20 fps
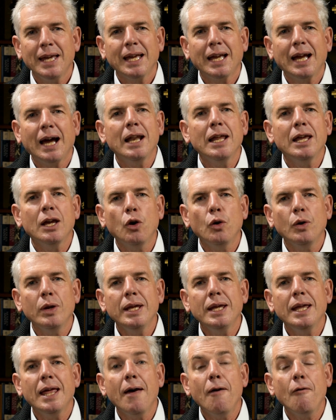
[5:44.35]

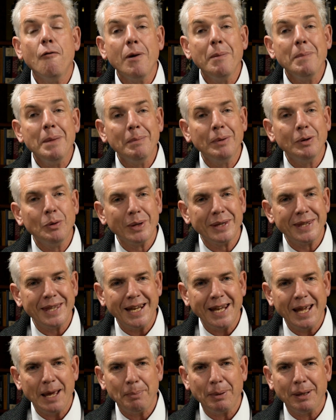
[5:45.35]
Galeone remembered what
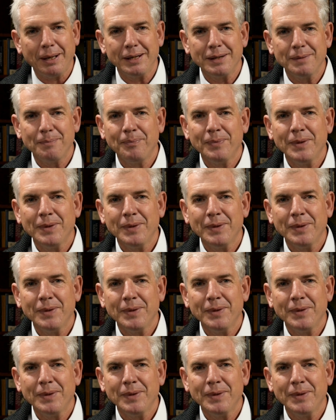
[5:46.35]
then happened.